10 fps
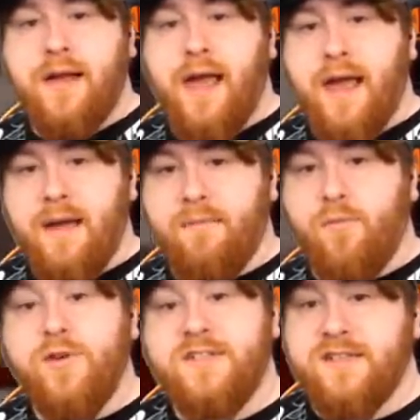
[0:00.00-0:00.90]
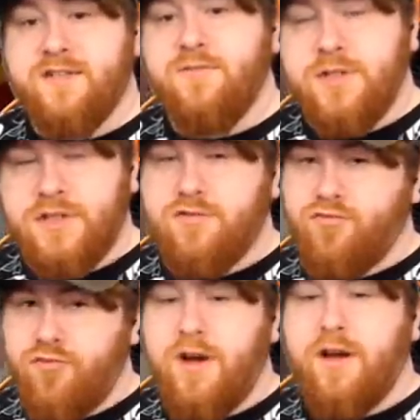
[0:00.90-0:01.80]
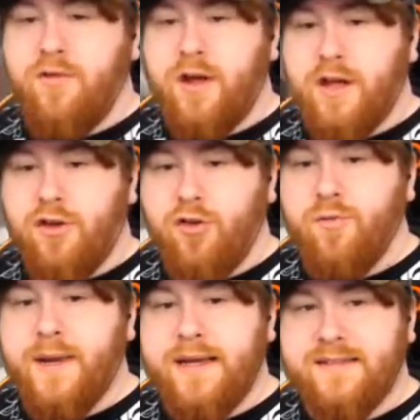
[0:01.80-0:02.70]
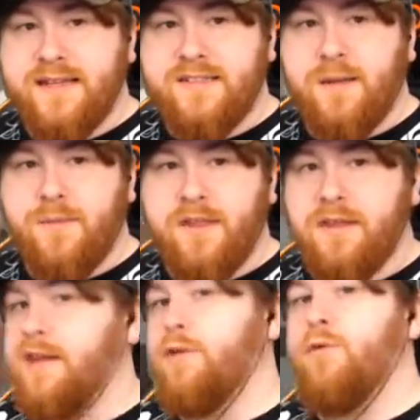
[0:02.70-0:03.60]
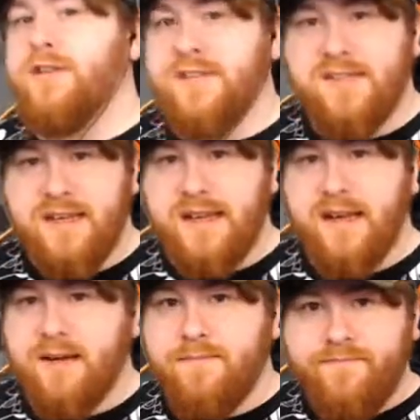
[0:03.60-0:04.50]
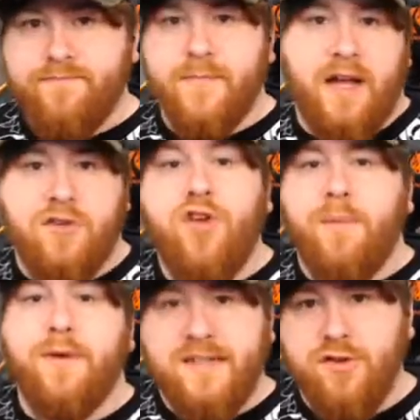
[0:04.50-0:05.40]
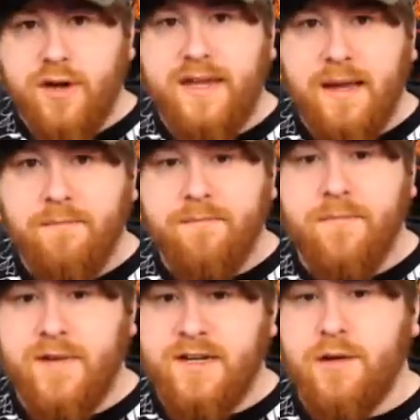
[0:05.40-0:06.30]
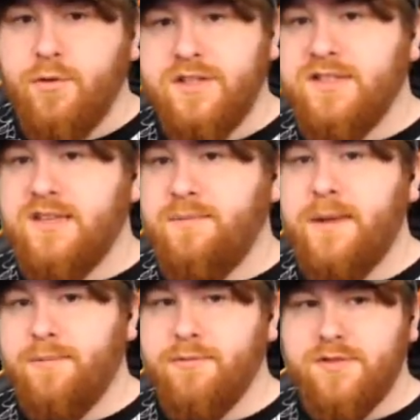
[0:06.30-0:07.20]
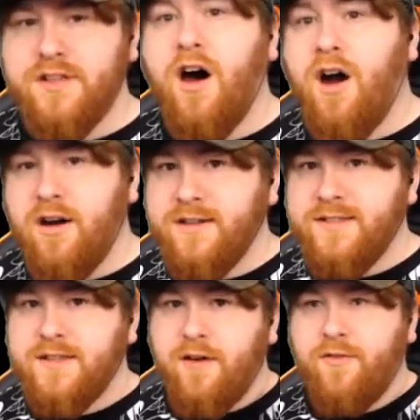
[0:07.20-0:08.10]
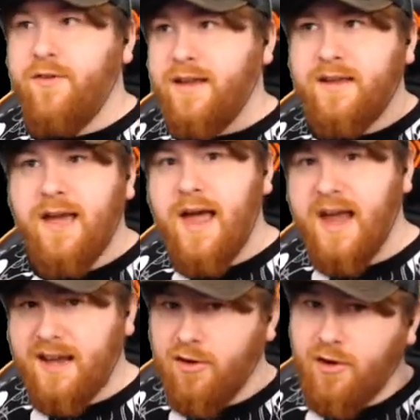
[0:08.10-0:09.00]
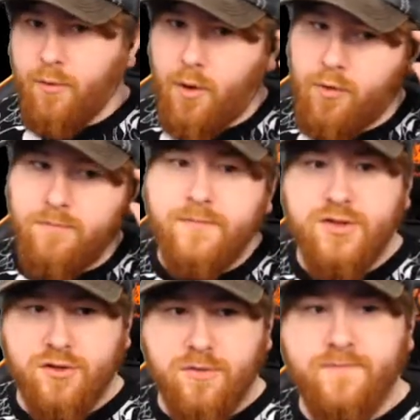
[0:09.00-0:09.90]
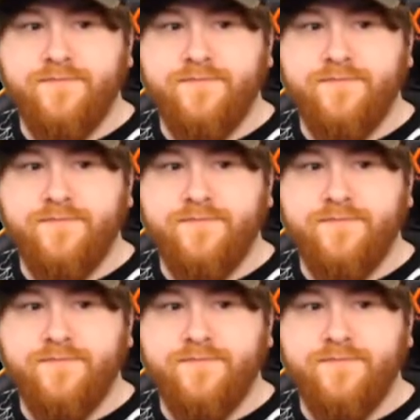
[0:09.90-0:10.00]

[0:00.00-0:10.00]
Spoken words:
which is really, really cool, because that's something that you wouldn't see in a AAA Sonic game. Like, you wouldn't see people's art and stuff like hanging on a wall, so